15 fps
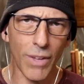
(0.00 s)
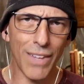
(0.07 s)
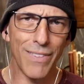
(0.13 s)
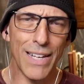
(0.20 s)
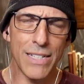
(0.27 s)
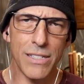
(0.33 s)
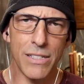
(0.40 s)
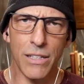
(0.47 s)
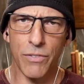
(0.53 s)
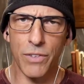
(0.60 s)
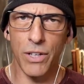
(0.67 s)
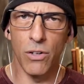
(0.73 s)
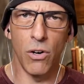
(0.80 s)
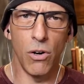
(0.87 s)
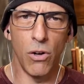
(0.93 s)
that stuff
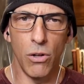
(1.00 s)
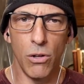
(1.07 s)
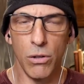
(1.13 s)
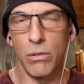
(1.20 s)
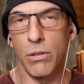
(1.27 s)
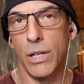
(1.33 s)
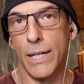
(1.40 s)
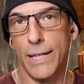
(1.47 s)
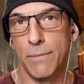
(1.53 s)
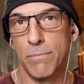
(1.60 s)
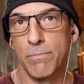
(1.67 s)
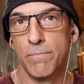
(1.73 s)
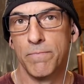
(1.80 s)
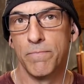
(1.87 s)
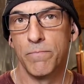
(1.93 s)
can all um,
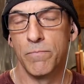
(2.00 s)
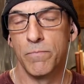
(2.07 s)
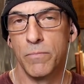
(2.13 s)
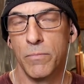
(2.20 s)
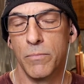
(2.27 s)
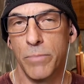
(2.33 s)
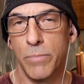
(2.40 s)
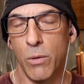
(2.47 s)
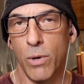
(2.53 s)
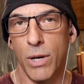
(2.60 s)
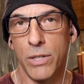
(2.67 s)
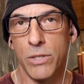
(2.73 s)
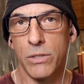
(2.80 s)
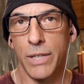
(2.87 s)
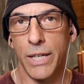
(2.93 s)
be
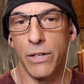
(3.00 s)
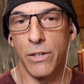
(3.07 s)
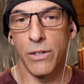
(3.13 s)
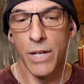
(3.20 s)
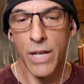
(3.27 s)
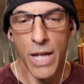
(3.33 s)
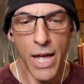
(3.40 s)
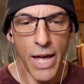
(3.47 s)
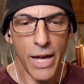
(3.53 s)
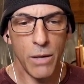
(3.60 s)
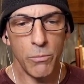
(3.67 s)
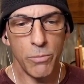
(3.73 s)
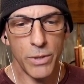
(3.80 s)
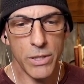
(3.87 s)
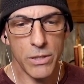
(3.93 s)
watched later.
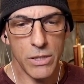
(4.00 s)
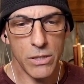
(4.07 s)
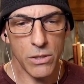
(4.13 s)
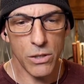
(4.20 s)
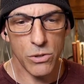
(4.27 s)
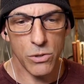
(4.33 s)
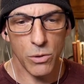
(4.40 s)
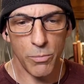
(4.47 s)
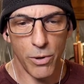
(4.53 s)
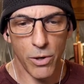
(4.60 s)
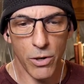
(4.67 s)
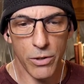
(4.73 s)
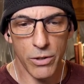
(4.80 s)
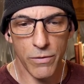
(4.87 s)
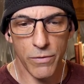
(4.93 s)
And plus, he's also
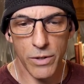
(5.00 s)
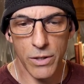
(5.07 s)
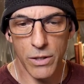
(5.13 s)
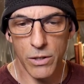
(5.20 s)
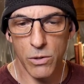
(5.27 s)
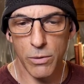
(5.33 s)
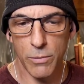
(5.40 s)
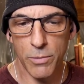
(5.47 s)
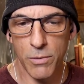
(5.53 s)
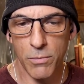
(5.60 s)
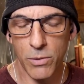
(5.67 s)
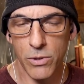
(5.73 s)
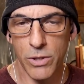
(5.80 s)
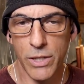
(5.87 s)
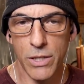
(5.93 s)
part of the TWIP
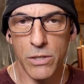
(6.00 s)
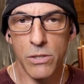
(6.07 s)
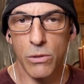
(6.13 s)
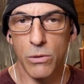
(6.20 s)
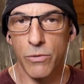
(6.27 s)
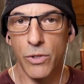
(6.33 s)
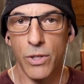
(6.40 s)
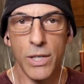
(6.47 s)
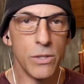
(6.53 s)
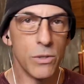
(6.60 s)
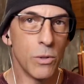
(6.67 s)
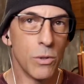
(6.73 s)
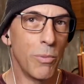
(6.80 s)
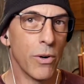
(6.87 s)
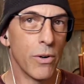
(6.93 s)
community. So if you guys
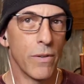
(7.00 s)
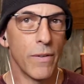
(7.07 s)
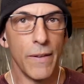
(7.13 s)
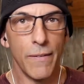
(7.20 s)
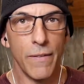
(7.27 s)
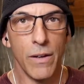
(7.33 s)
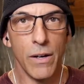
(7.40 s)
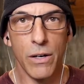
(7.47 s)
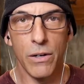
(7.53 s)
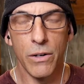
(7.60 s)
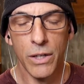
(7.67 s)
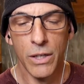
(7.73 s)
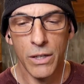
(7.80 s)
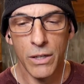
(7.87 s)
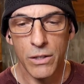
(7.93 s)
are a part of that there,
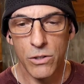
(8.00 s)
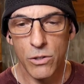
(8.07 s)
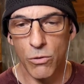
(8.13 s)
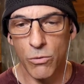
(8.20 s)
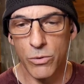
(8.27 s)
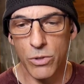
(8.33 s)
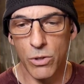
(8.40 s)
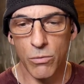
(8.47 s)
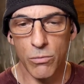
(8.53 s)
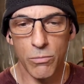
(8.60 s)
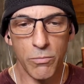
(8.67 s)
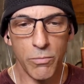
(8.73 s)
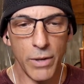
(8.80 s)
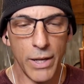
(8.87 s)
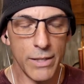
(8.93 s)
don't don't
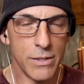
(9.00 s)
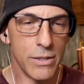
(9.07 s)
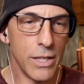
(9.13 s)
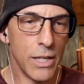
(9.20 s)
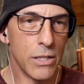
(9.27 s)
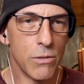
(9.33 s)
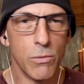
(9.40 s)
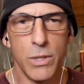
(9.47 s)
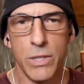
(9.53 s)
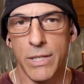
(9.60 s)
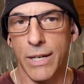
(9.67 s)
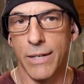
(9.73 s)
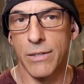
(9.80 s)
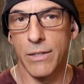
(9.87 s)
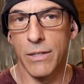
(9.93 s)
hesitate to reach
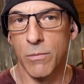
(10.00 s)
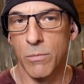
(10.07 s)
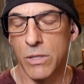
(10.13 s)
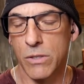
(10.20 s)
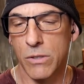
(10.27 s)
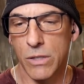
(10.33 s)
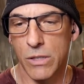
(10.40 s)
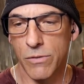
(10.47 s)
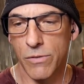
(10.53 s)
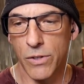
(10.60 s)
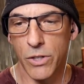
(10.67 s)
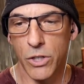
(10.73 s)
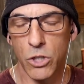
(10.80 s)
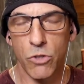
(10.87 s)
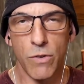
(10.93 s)
out to him. He's, he's
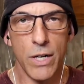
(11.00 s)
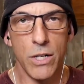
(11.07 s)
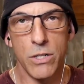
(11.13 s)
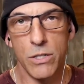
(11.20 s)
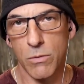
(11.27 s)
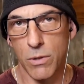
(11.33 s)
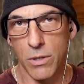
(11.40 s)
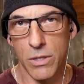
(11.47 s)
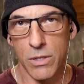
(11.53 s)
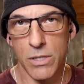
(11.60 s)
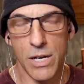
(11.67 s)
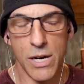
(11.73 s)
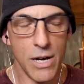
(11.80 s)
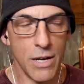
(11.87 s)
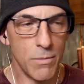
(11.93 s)
very gracious with his
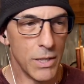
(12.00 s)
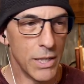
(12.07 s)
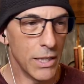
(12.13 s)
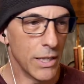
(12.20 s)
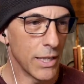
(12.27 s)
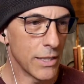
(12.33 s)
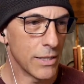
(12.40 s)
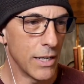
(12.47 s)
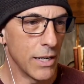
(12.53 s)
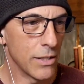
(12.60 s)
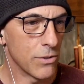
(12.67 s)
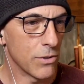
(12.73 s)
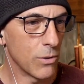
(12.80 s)
time, and he likes to answer